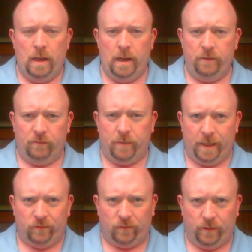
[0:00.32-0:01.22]
Hey everybody,
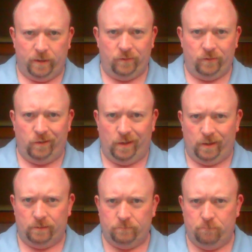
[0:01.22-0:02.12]
it's Chris. Uh,
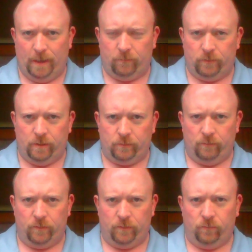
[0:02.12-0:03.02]
I'm back with another
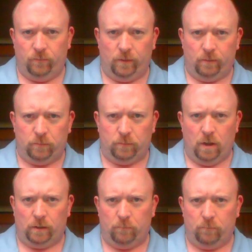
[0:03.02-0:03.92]
review for the Blue
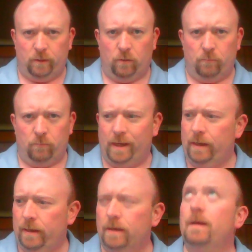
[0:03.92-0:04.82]
Collar Beer Gourmet.
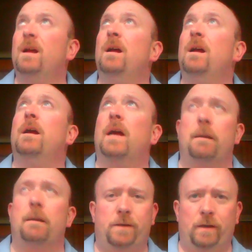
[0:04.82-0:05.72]
Got
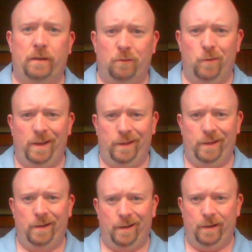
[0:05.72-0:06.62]
a particularly windy
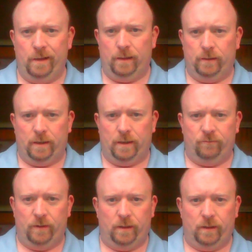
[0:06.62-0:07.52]
day and a lot
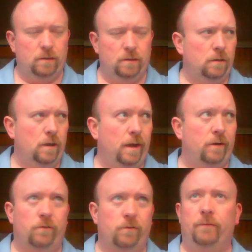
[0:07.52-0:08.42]
of uh, air
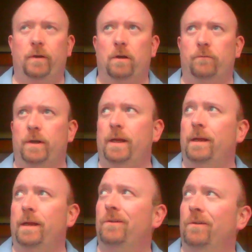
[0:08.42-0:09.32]
traffic
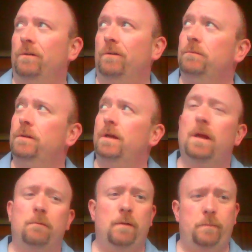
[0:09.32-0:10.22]
overhead, so
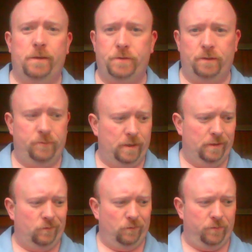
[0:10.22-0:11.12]
maybe I should have done
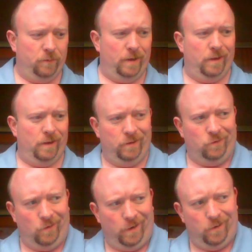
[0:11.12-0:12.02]
this review uh,
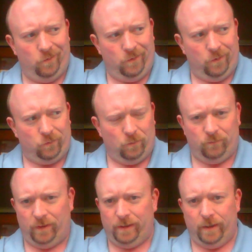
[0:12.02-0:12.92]
inside. Who knows? We'll
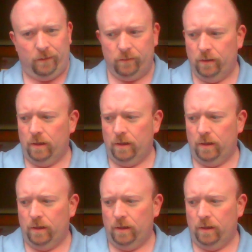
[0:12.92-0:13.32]
find out.